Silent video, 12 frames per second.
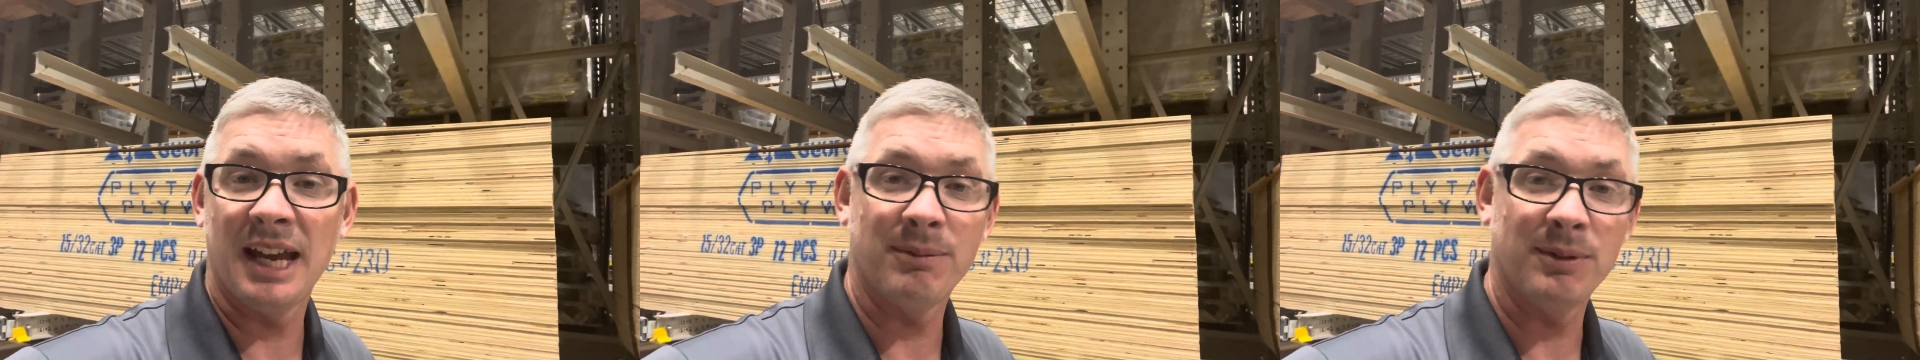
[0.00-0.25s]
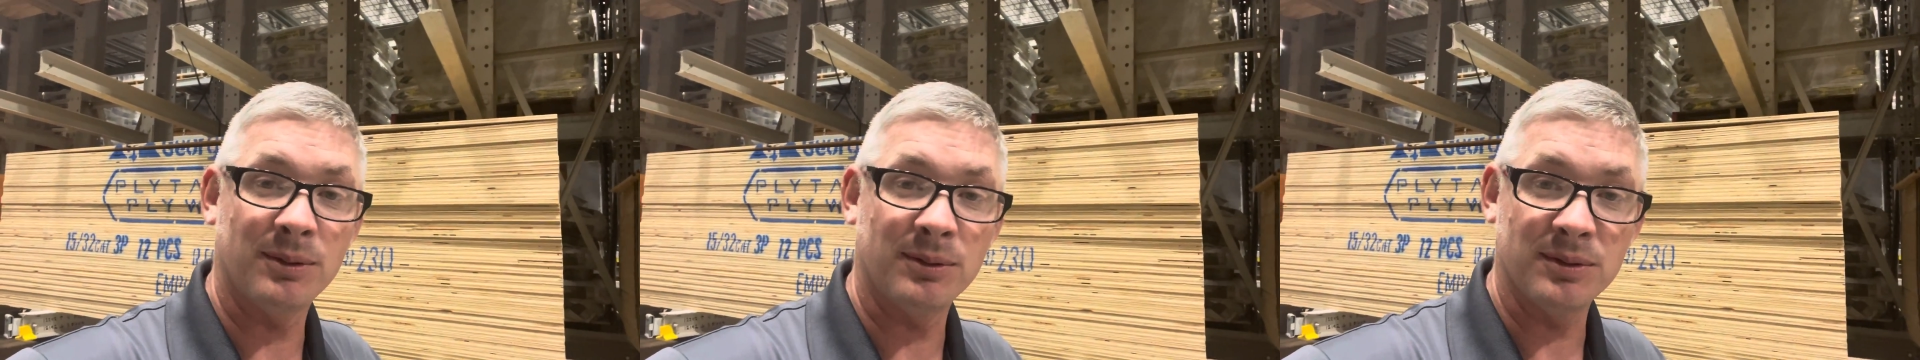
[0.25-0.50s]
and
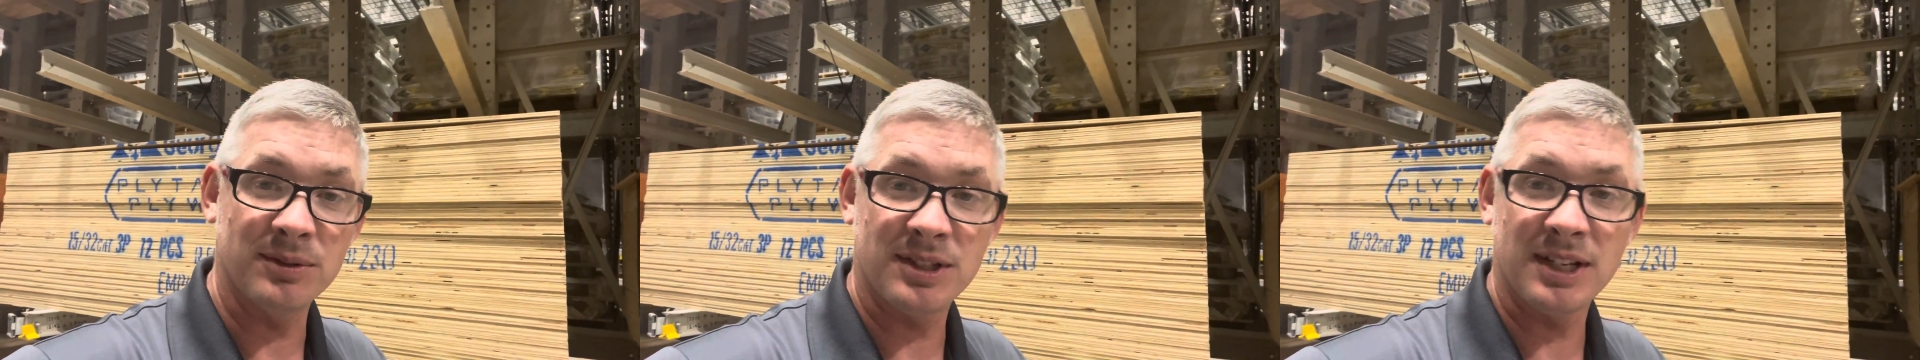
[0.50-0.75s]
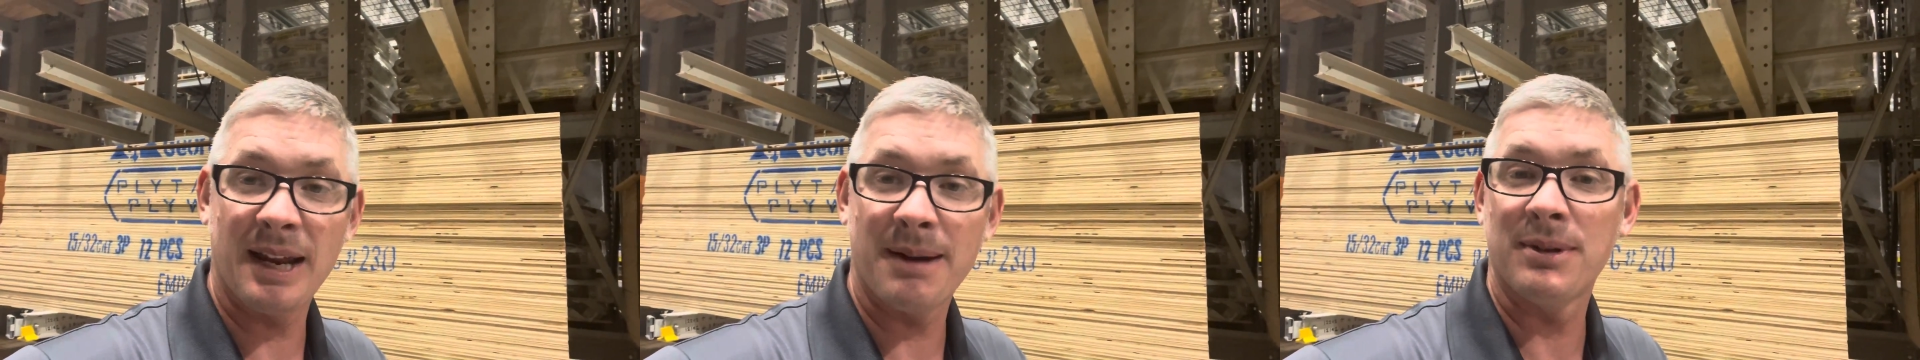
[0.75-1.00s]
we'll
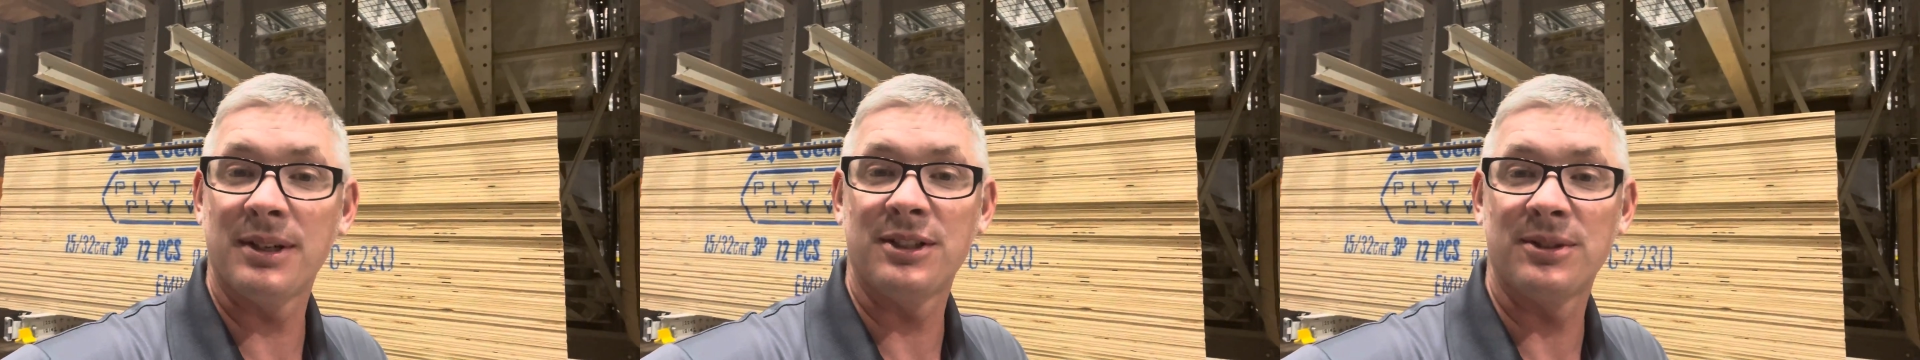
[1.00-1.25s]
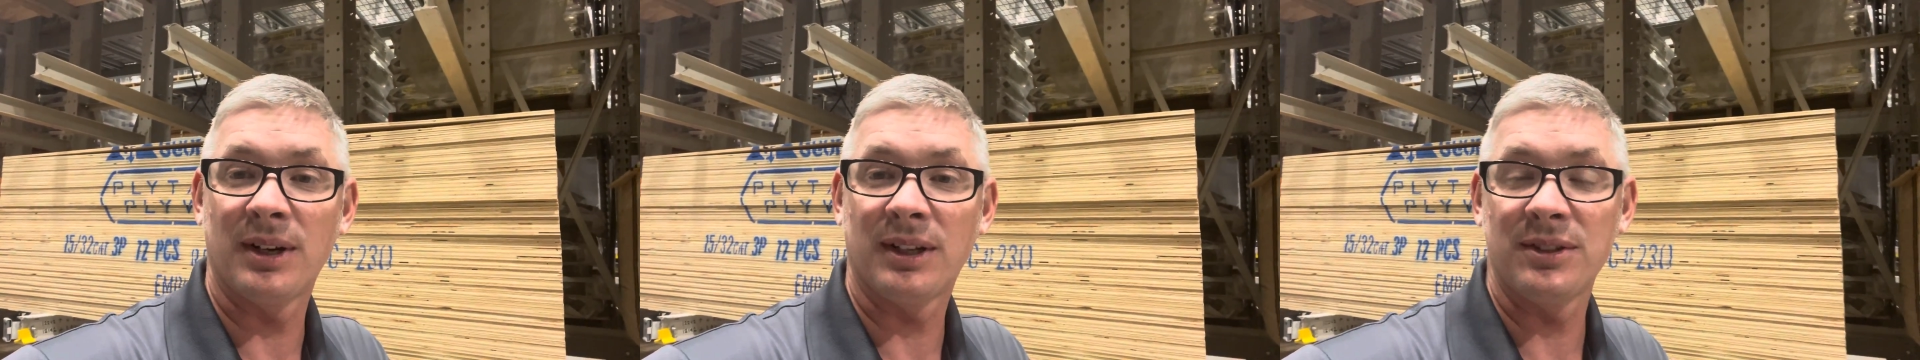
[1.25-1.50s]
send that money
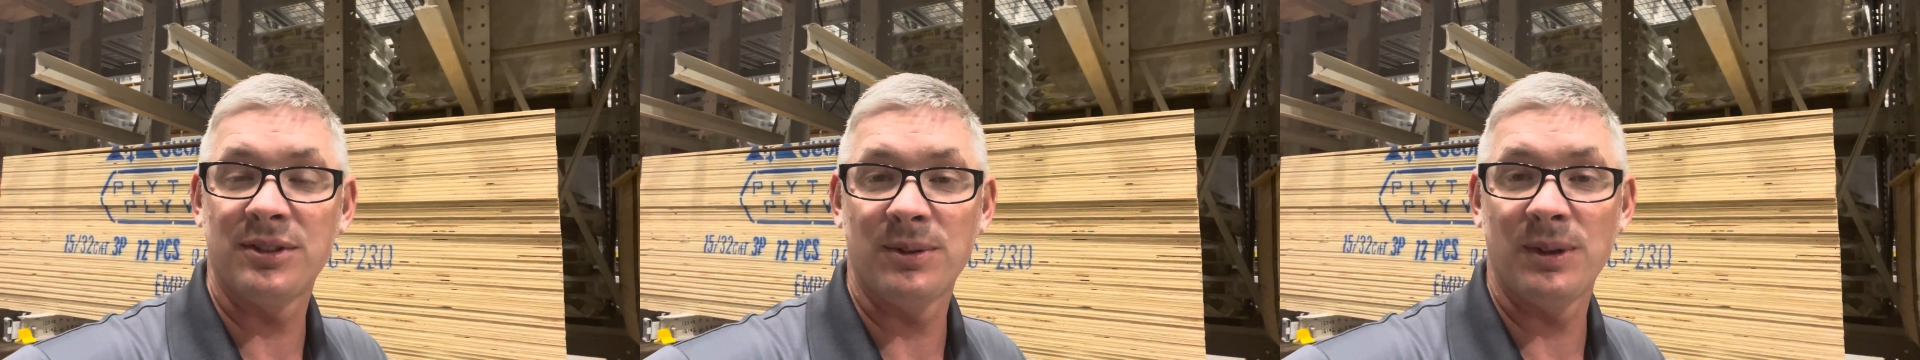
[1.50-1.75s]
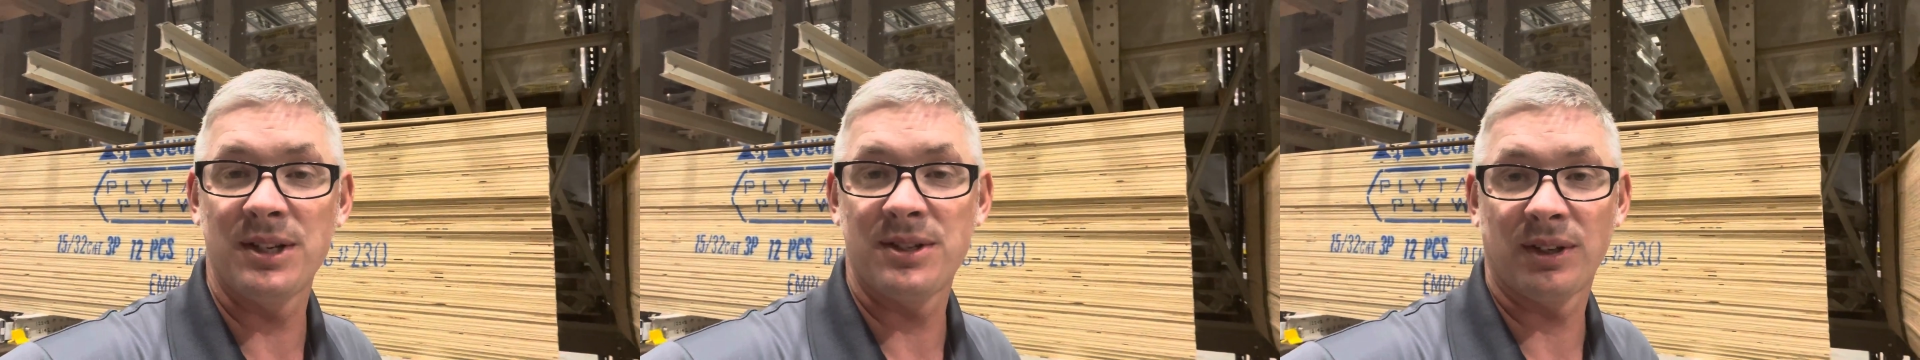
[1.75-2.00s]
directly to
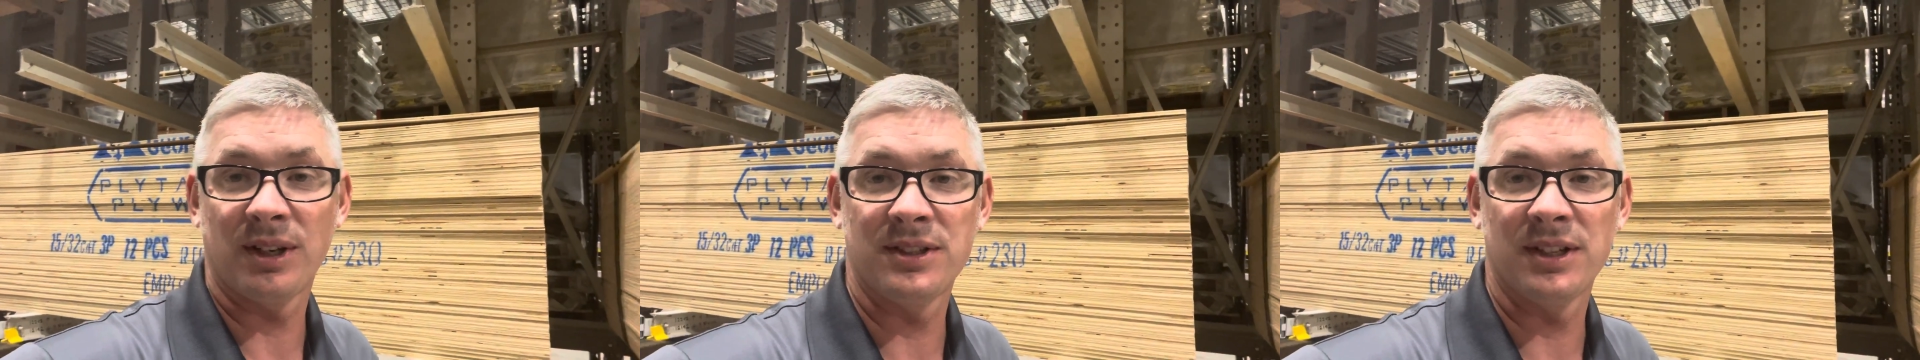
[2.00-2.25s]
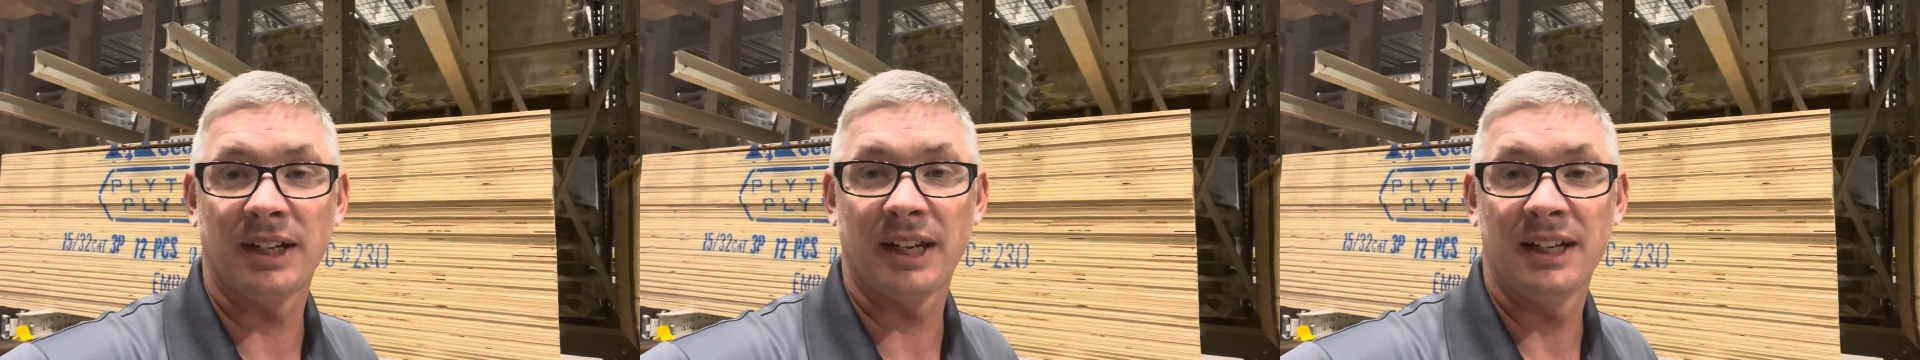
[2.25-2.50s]
Eastern
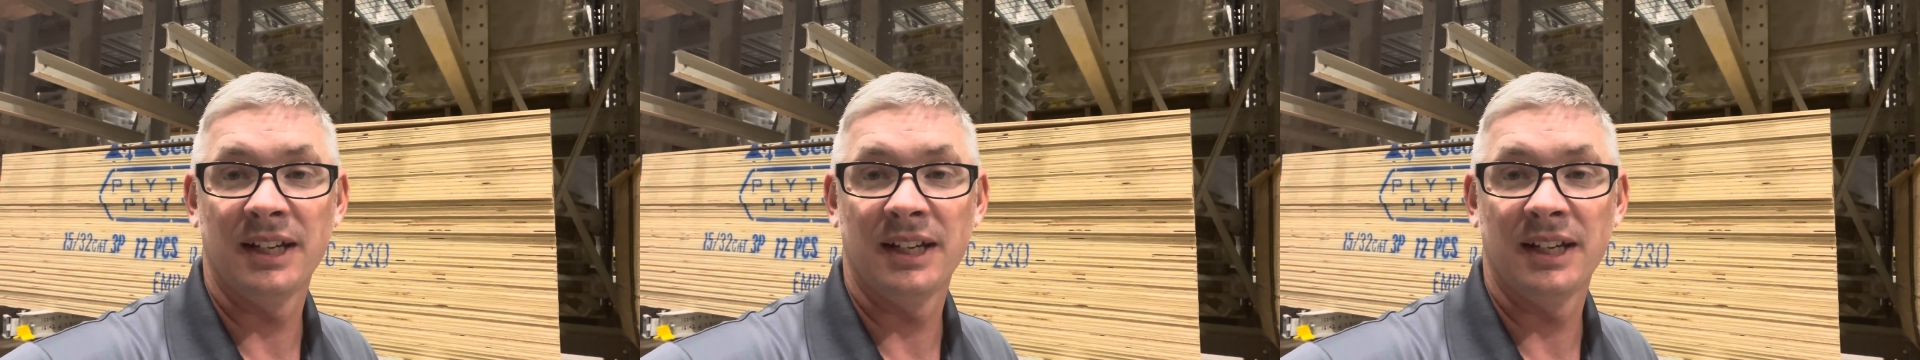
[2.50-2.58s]
Kentucky.